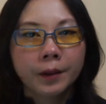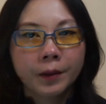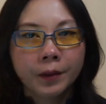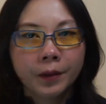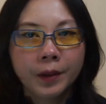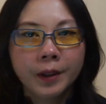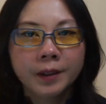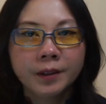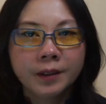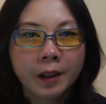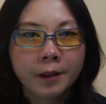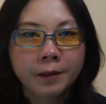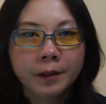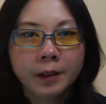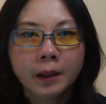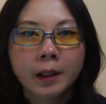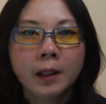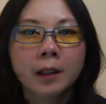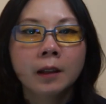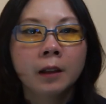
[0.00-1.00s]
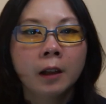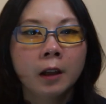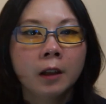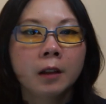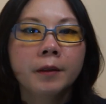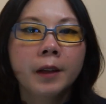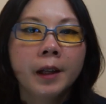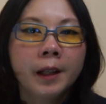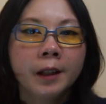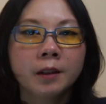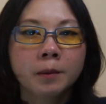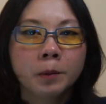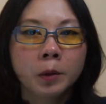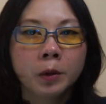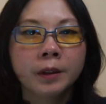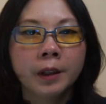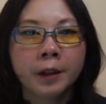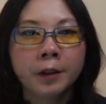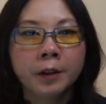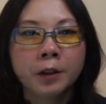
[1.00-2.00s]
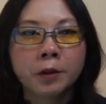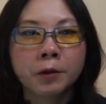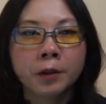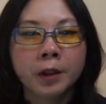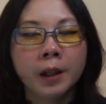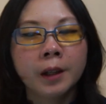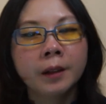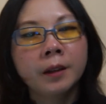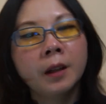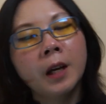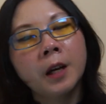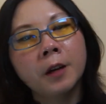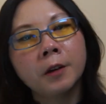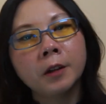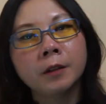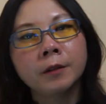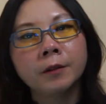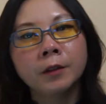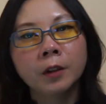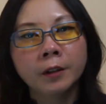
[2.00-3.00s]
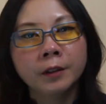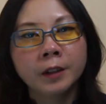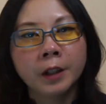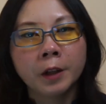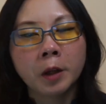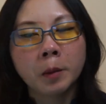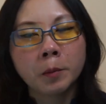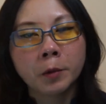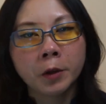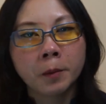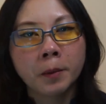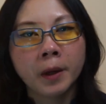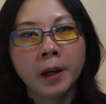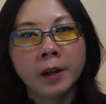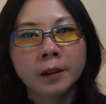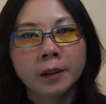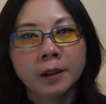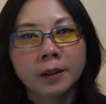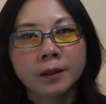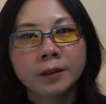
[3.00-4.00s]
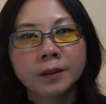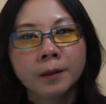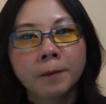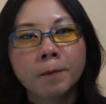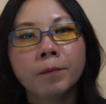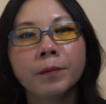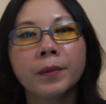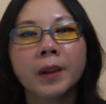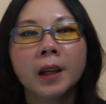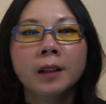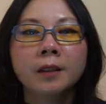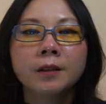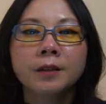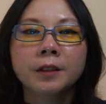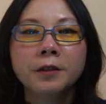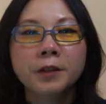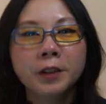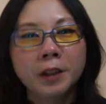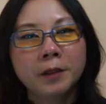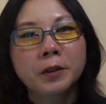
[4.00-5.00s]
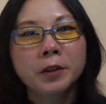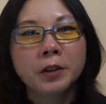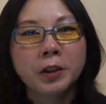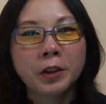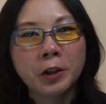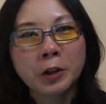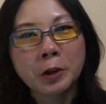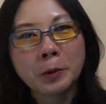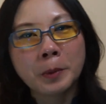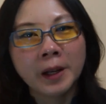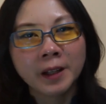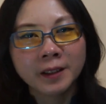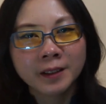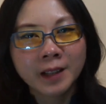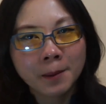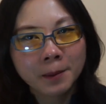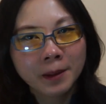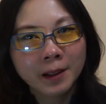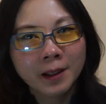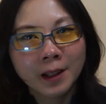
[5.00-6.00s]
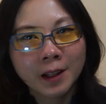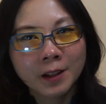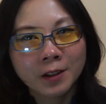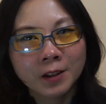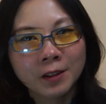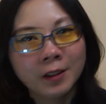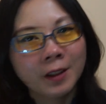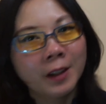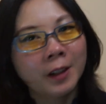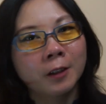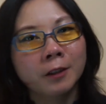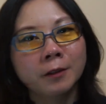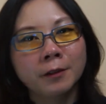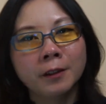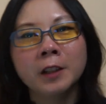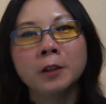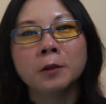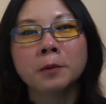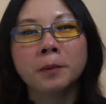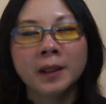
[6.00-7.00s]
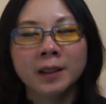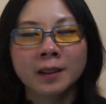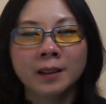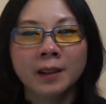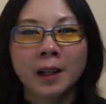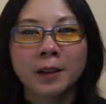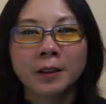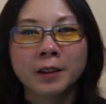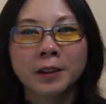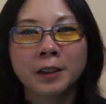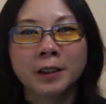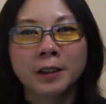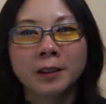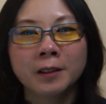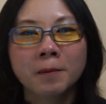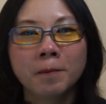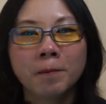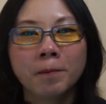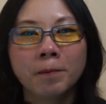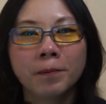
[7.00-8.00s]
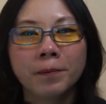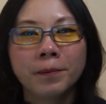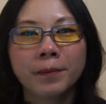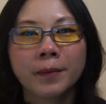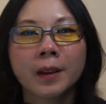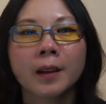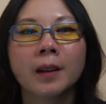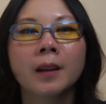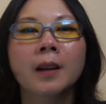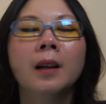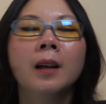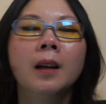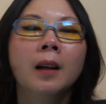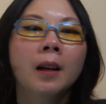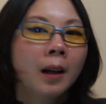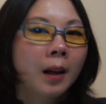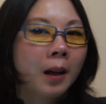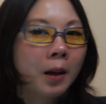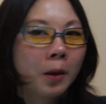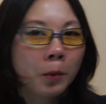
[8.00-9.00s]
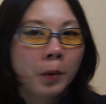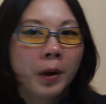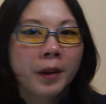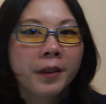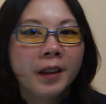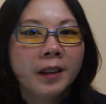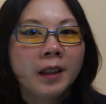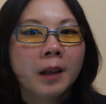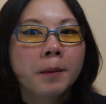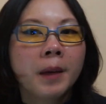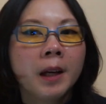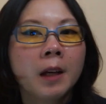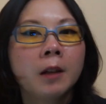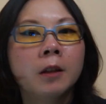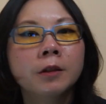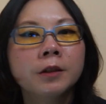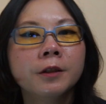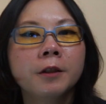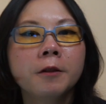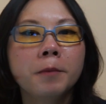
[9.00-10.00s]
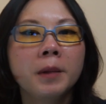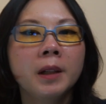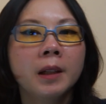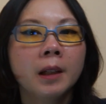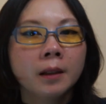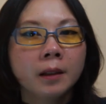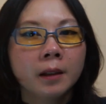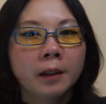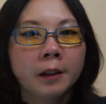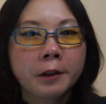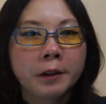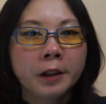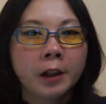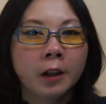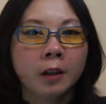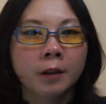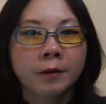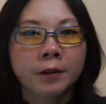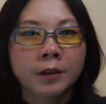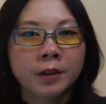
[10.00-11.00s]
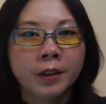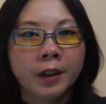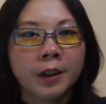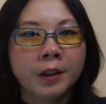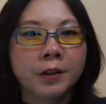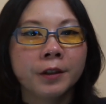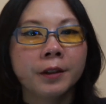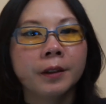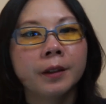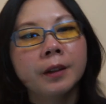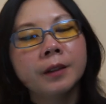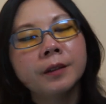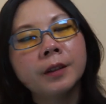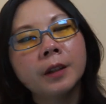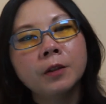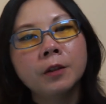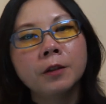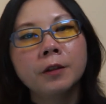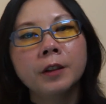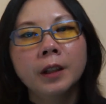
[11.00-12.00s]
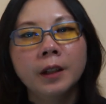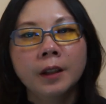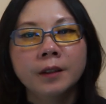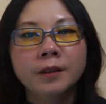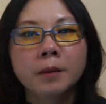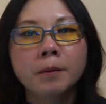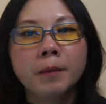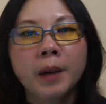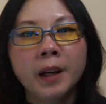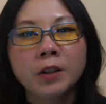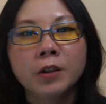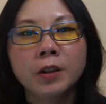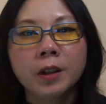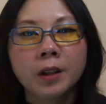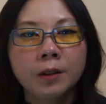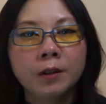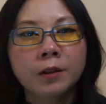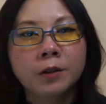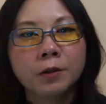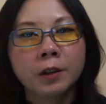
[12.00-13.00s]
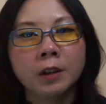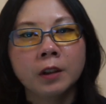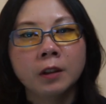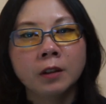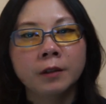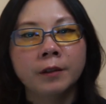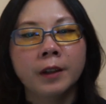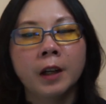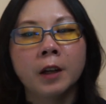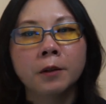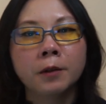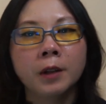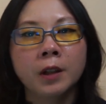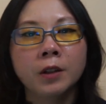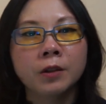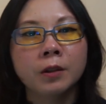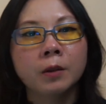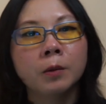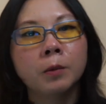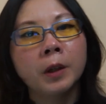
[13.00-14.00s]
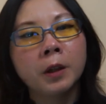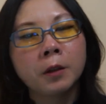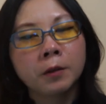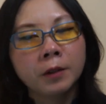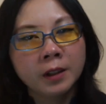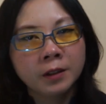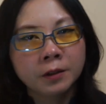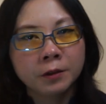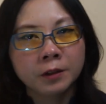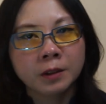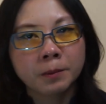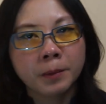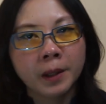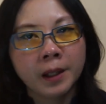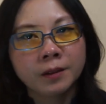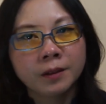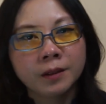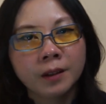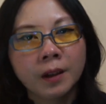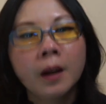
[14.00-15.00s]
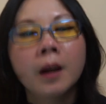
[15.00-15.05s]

There's definitely a lot of unexplored territory in the area of non-dairy probiotics, and it's so novel to hear about its application to healthfully augmented alcohol. One thing that may also have been unclear in our conversation is that durian is a major industry in the Davao region where Kriza is based,